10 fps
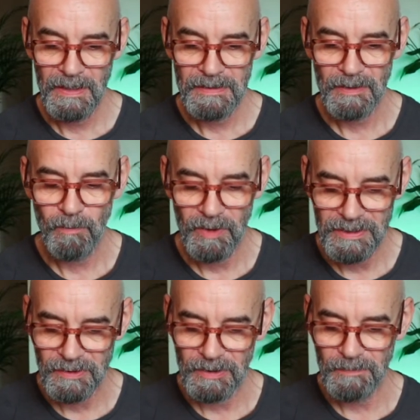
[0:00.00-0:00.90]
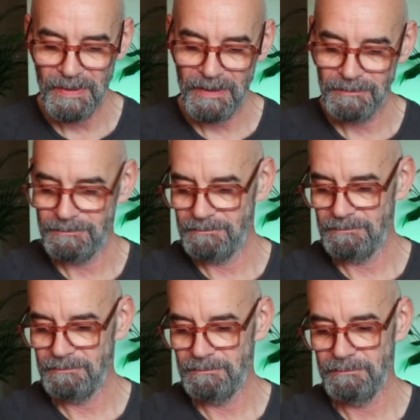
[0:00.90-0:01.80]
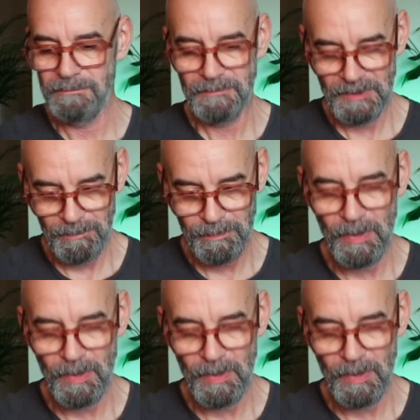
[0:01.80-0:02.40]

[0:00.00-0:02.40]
So what is good about the